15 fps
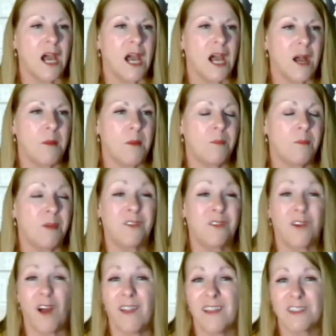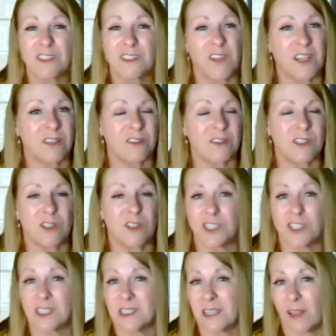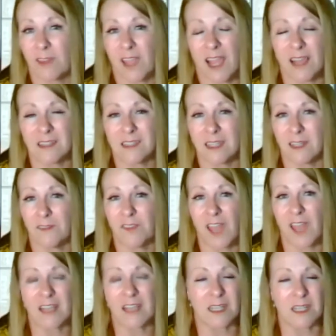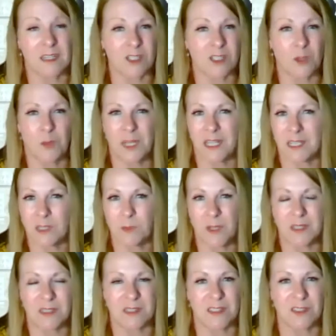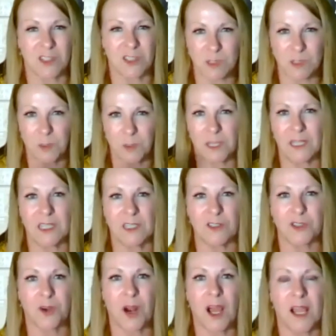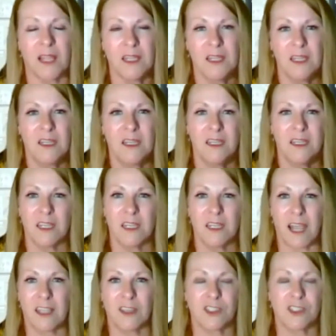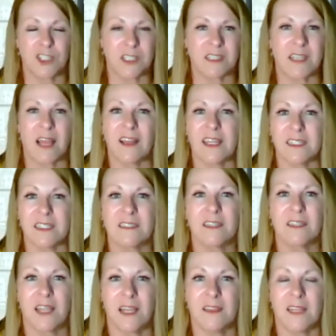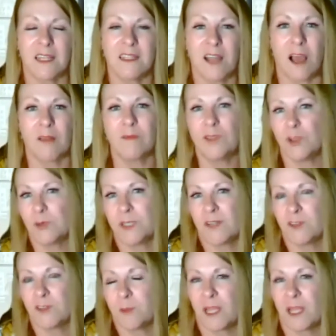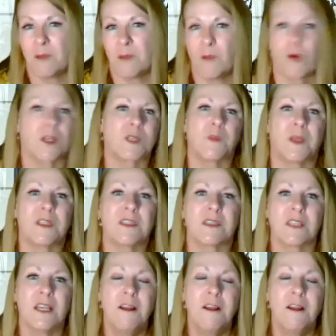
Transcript: But if all else fails, you could just sell the asset. If the asset has so many expenses, it's just bleeding you dry, you could just sell it, and then you wouldn't have to pay any more expenses.